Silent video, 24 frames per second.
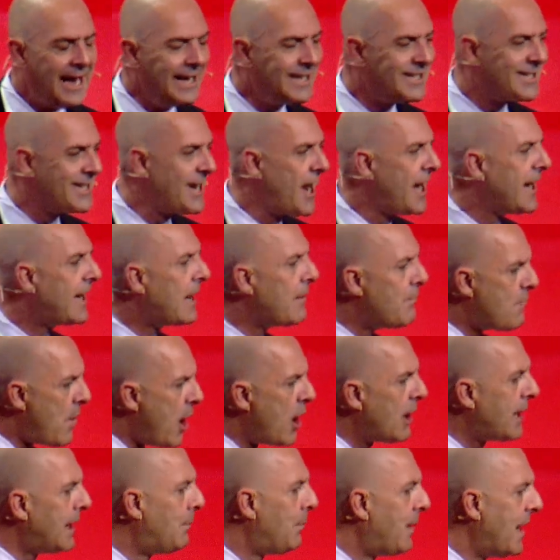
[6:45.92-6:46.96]
it's like a
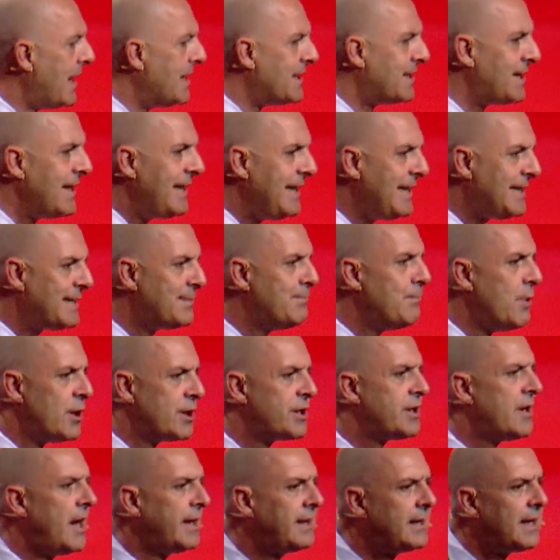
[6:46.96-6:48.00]
marketplace. It's
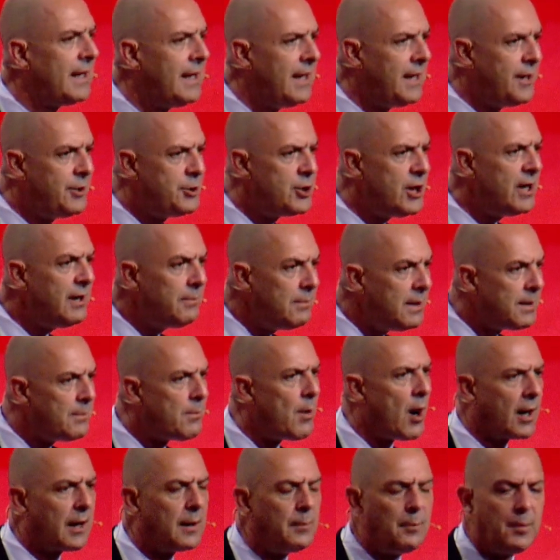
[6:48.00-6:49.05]
much like the legitimate
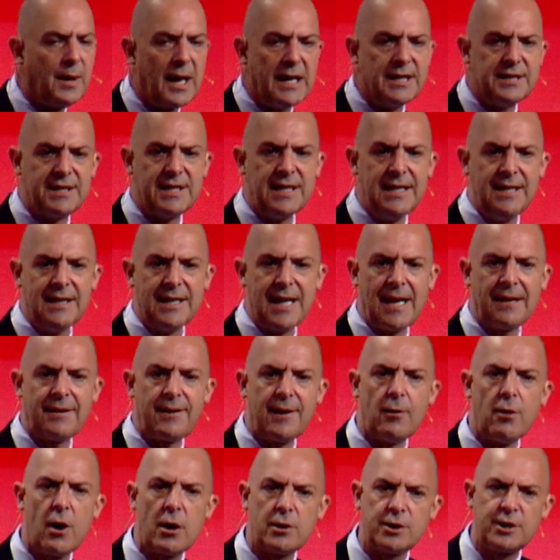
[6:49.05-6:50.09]
marketplace in that
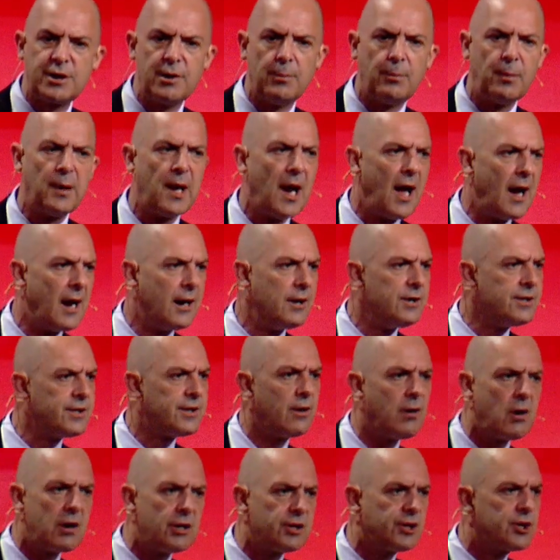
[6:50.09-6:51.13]
there are suppliers,
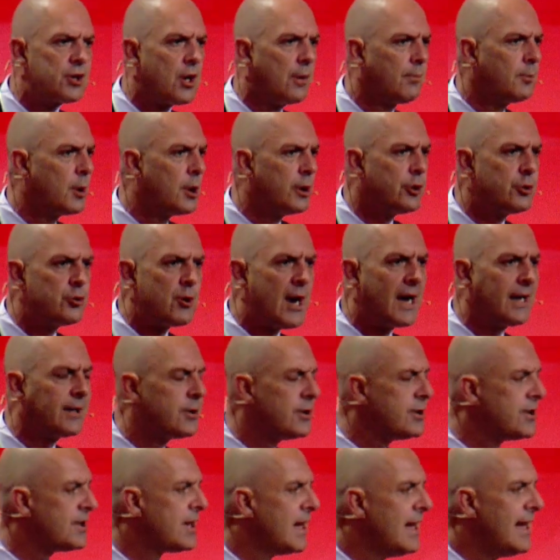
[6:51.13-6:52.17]
there are
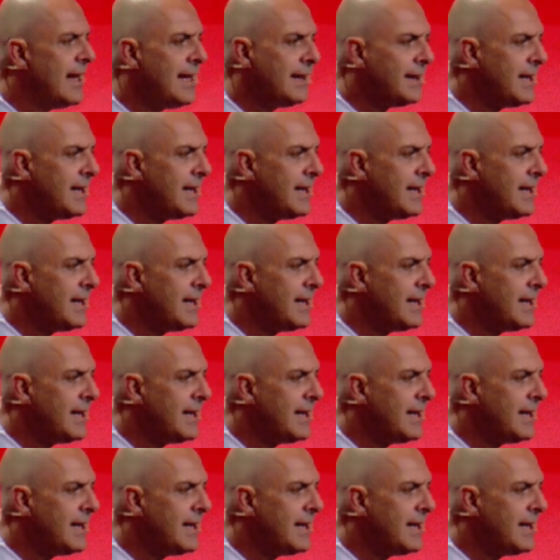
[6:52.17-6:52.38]
subcontractors.